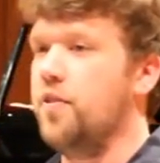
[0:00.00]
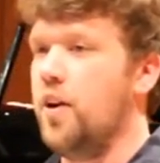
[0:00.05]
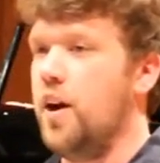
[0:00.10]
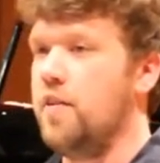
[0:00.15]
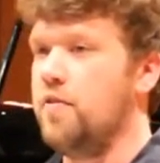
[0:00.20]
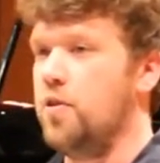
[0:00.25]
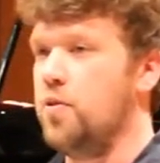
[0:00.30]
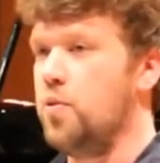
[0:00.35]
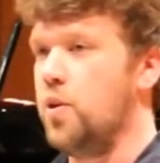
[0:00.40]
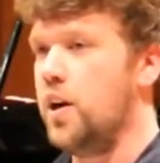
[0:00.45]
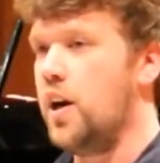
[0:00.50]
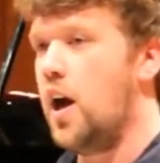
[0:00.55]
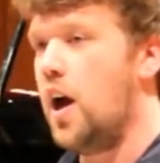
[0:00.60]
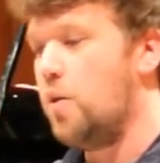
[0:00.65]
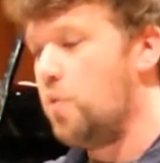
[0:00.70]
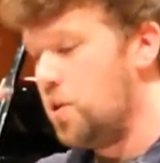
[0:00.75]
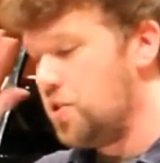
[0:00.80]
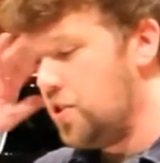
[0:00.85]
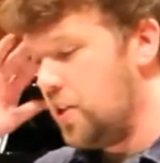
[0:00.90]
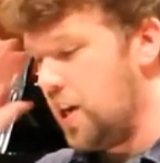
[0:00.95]
for everyone. And
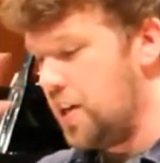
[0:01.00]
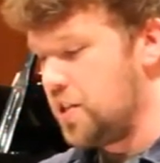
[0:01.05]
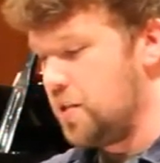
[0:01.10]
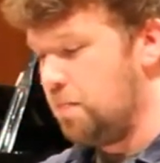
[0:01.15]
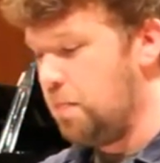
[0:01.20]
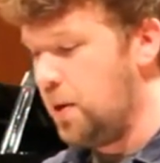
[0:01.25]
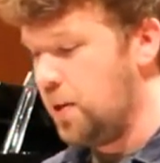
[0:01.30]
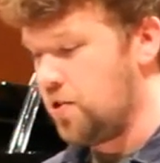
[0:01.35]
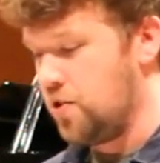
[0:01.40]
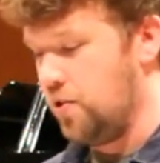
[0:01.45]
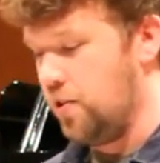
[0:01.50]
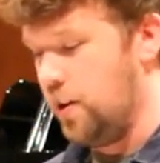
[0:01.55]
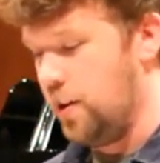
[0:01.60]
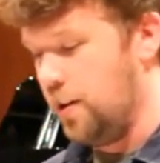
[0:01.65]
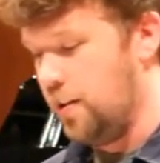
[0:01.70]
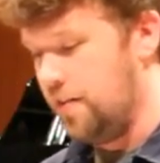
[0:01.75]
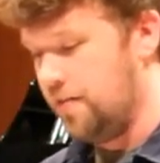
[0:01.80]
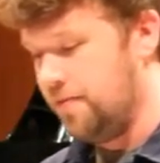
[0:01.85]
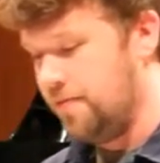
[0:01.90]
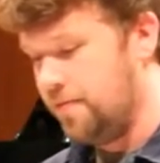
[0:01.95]
I want you guys to picture
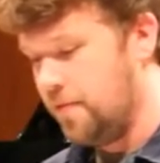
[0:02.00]
it.